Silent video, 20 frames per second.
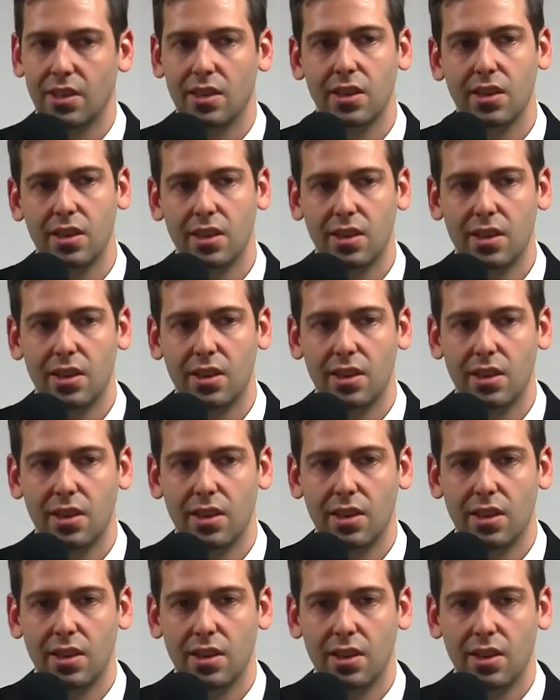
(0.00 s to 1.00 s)

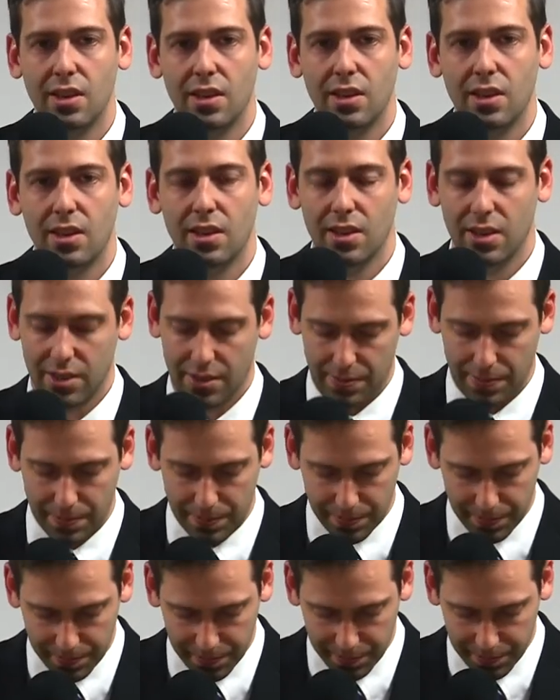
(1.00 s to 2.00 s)

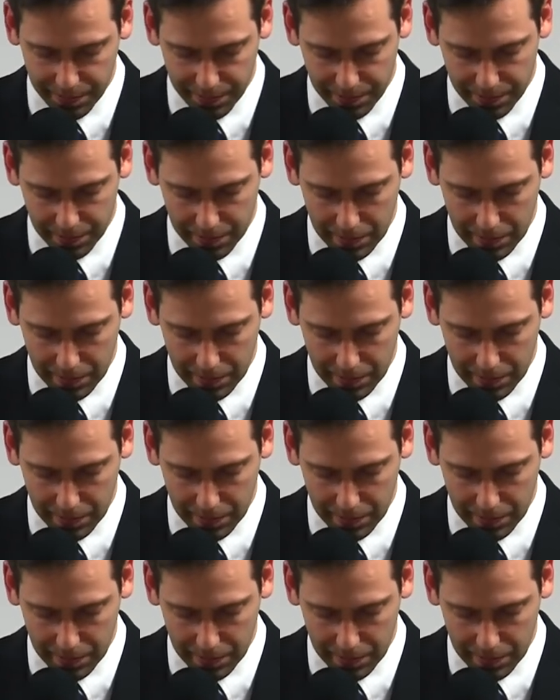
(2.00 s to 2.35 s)
[no speech]